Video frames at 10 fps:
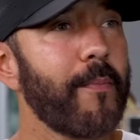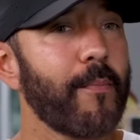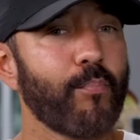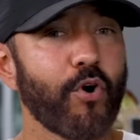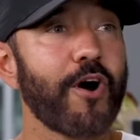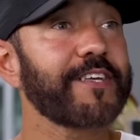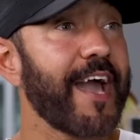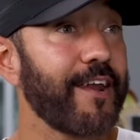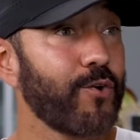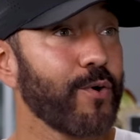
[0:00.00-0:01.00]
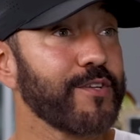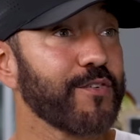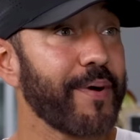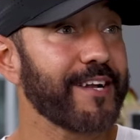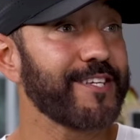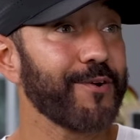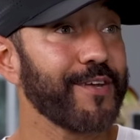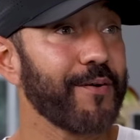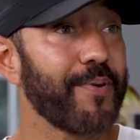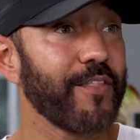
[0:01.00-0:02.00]
broad categories of
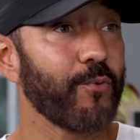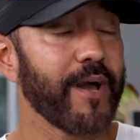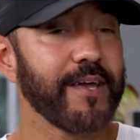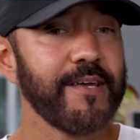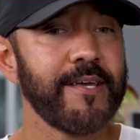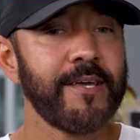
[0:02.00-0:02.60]
bacteria, by the way